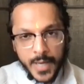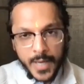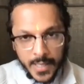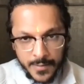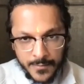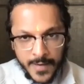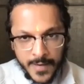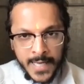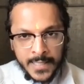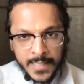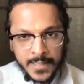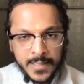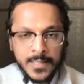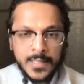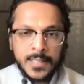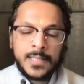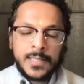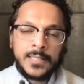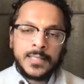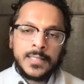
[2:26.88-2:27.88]

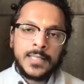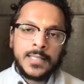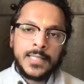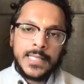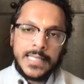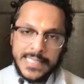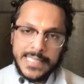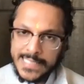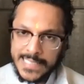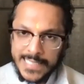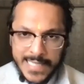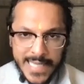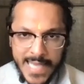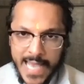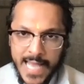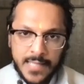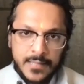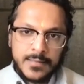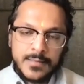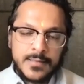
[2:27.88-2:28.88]
Bhagavan is
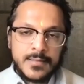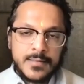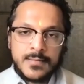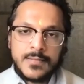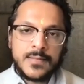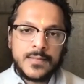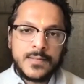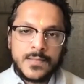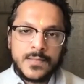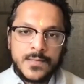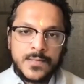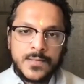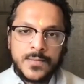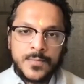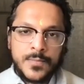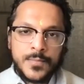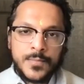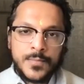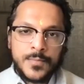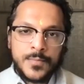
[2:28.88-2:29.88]
the ends.